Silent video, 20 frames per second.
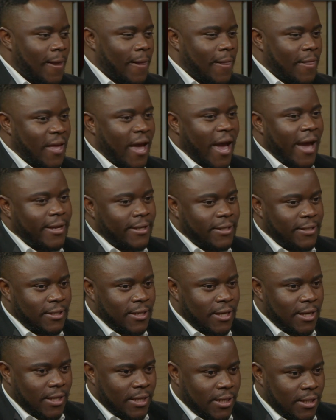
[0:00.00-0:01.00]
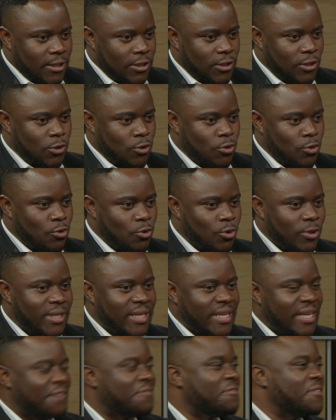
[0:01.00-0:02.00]
The idea is to not
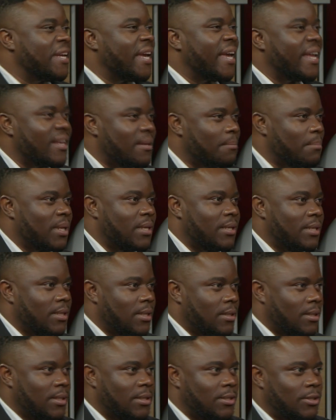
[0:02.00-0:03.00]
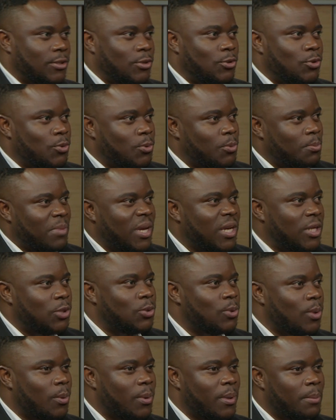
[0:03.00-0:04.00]
left anybody, is to make
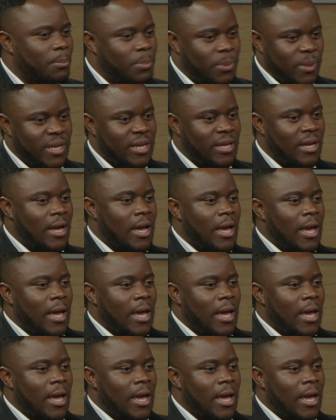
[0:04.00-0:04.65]
sure we bring